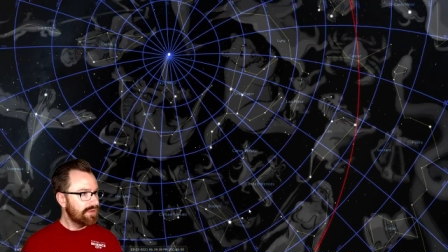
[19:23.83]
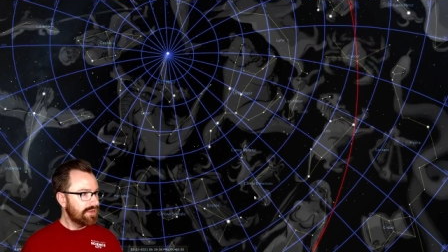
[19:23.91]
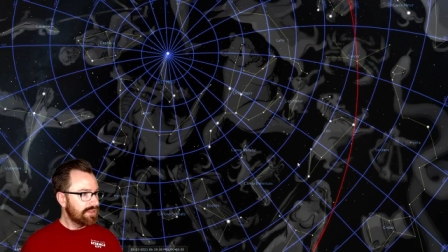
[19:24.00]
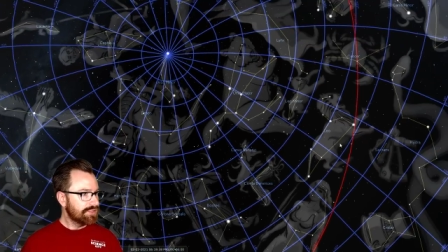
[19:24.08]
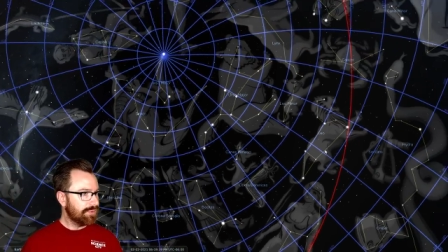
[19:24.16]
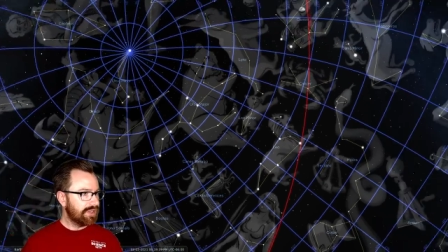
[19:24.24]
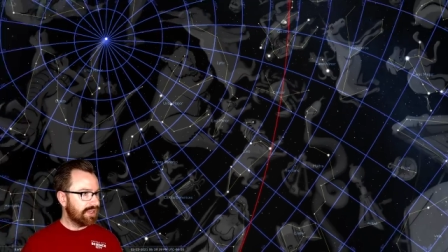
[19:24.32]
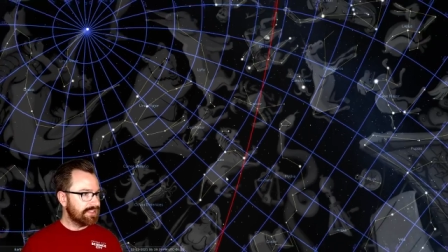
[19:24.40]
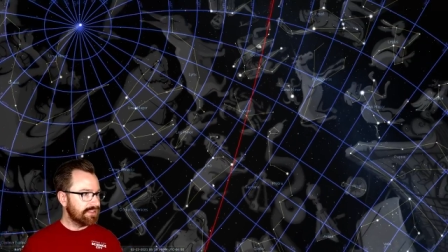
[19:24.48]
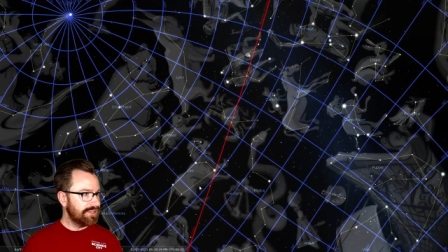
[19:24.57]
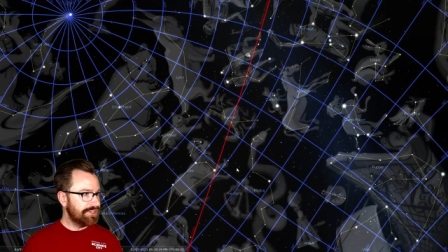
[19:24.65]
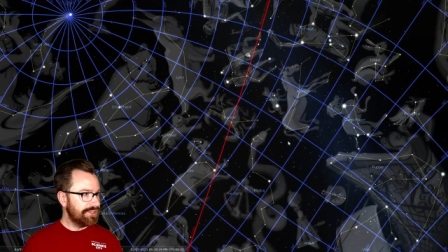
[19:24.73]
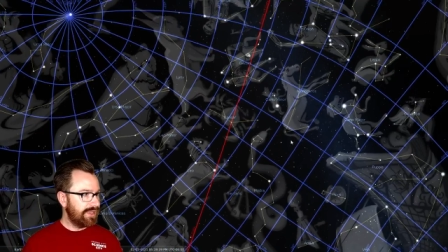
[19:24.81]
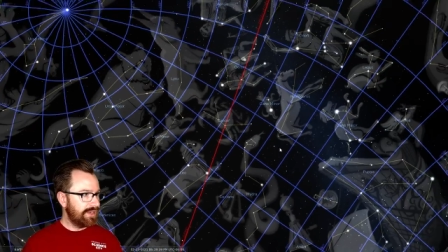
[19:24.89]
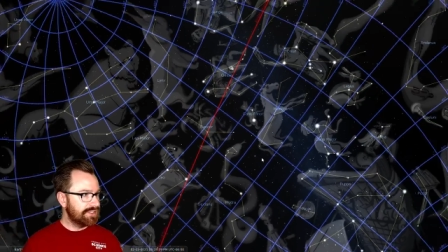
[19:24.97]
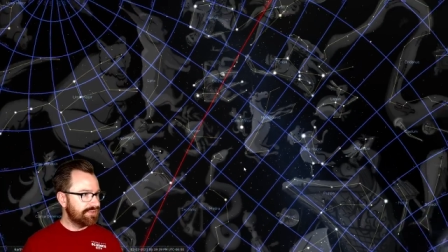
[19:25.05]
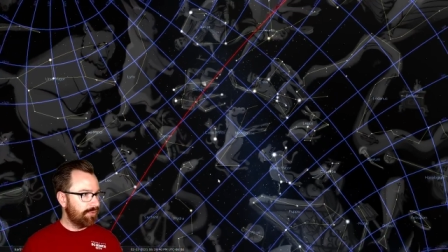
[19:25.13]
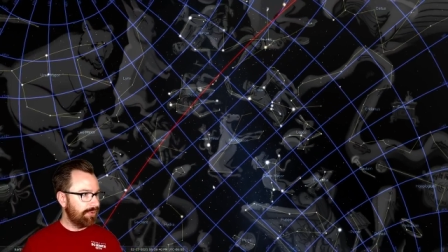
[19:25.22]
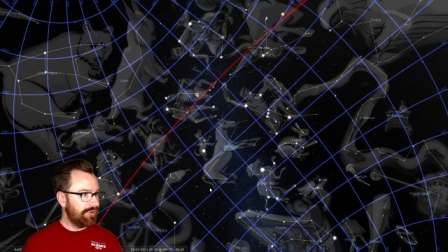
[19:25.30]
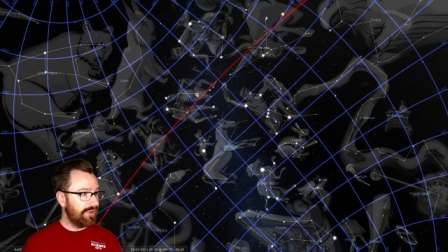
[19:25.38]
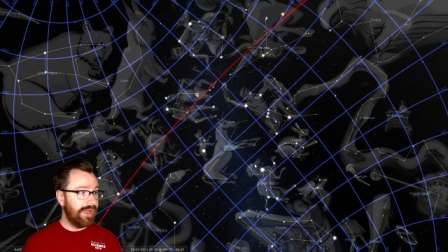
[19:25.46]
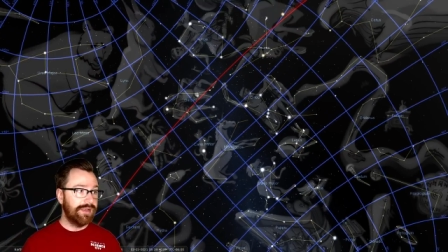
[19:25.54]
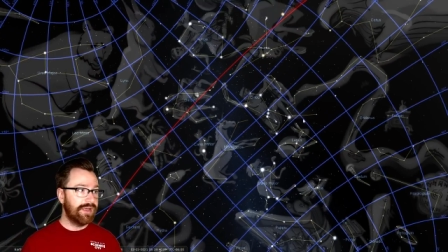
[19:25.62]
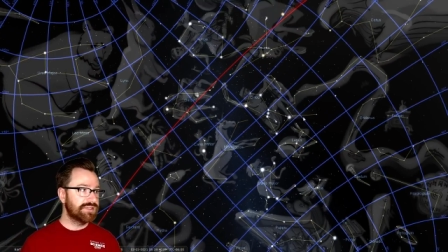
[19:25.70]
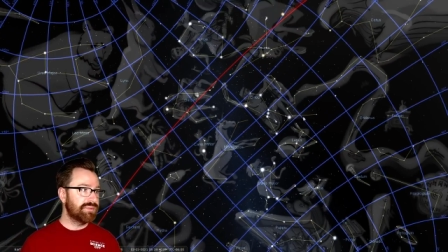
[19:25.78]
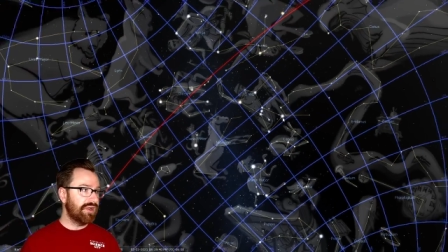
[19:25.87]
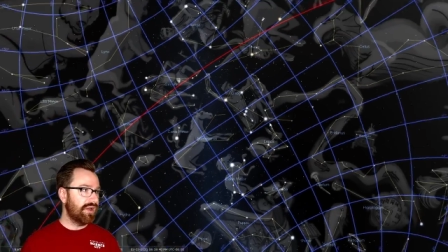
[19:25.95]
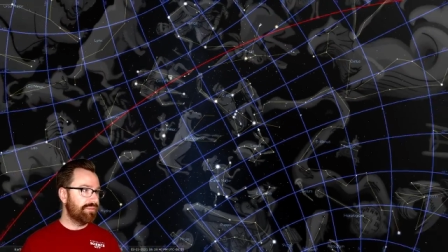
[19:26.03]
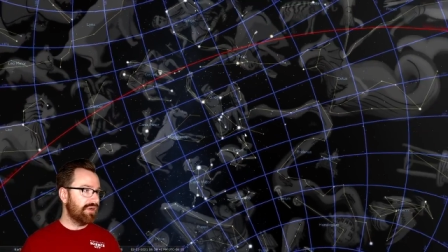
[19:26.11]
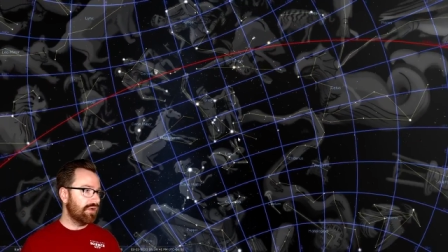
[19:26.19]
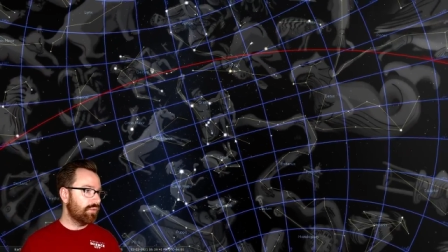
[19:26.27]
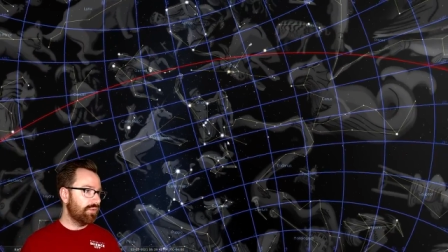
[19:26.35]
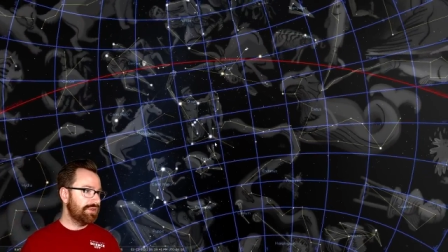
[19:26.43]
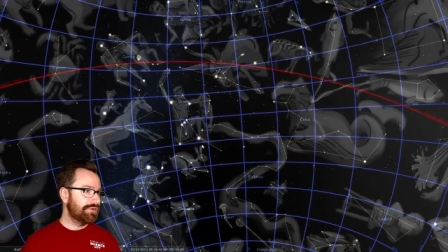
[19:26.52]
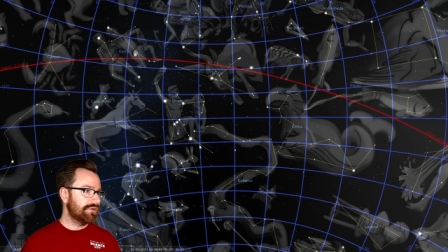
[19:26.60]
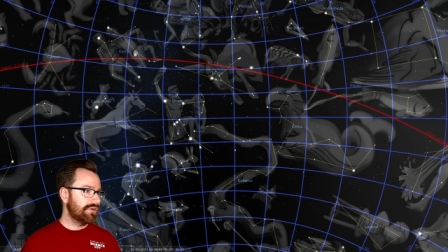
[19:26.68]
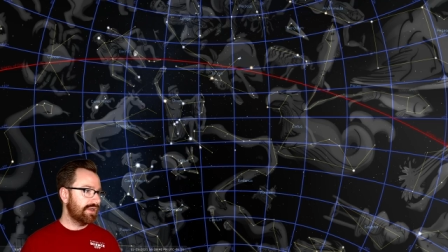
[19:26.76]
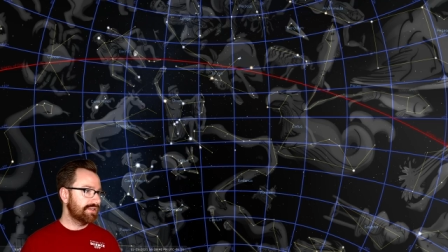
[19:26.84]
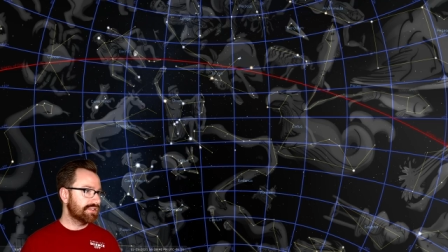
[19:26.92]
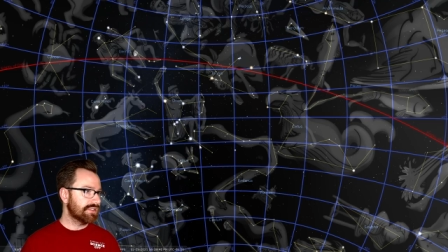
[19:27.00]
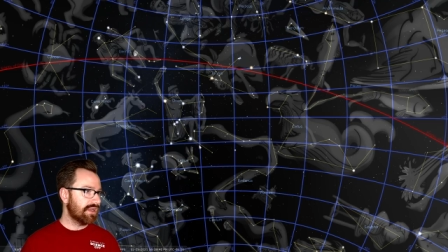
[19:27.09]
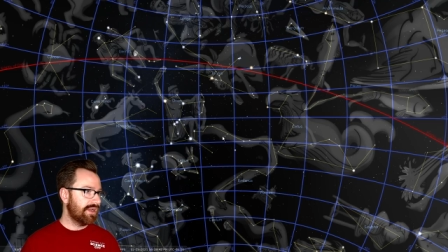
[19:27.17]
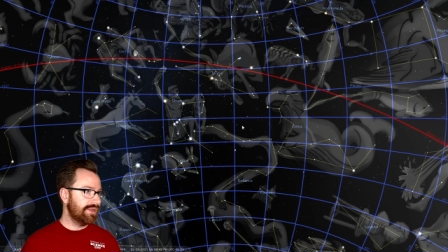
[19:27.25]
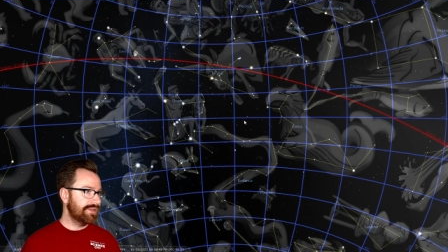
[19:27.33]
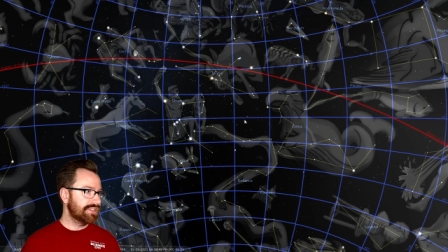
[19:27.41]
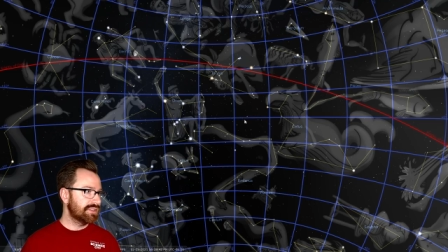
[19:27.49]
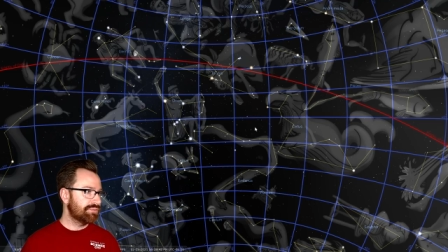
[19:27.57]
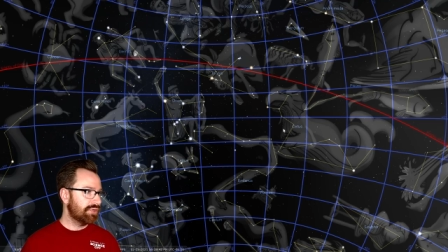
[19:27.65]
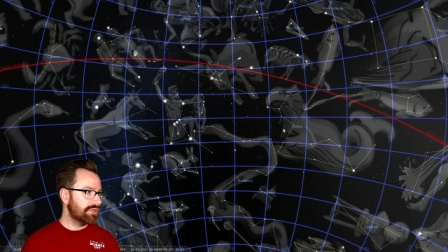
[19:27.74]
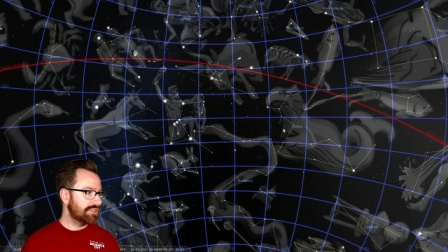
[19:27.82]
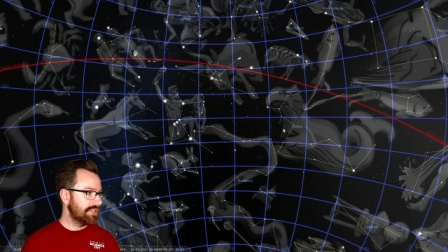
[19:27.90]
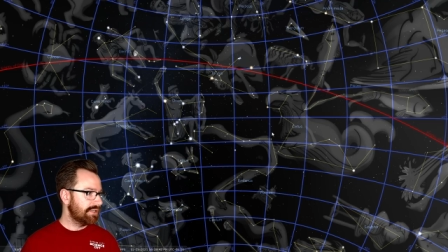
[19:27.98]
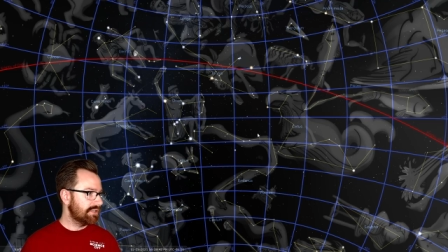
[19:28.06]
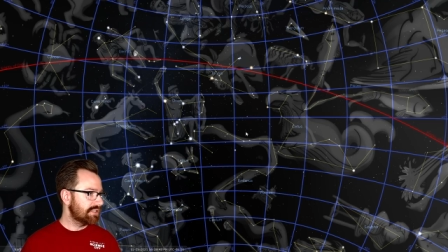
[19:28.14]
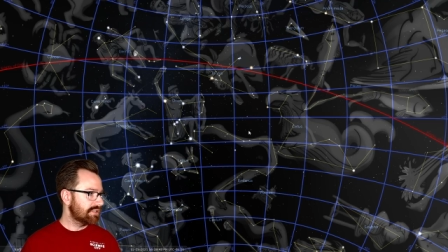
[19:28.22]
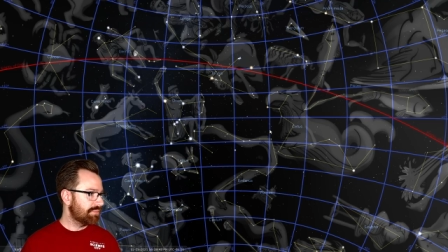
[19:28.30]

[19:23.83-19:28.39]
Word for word: So one constellation that is familiar and has been up in our winter night sky is Perseus.